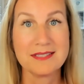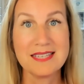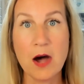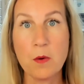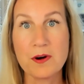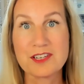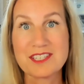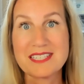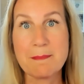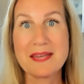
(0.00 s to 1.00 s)
Now we're
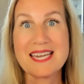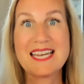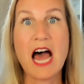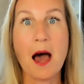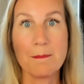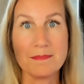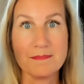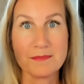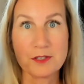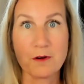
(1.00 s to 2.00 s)
stepping it up.
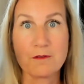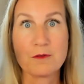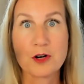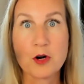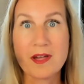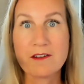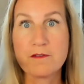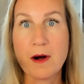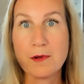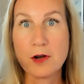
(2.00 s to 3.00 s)
So we're going
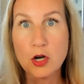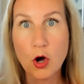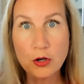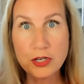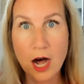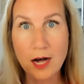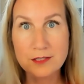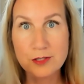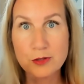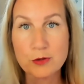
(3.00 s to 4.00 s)
from low
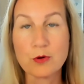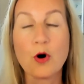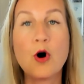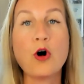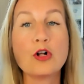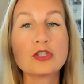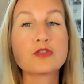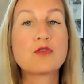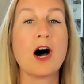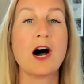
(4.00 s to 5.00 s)
NOx to
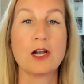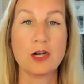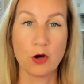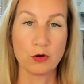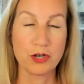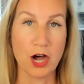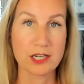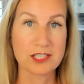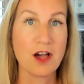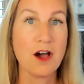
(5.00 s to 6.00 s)
ultra low
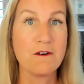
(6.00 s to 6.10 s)
NOx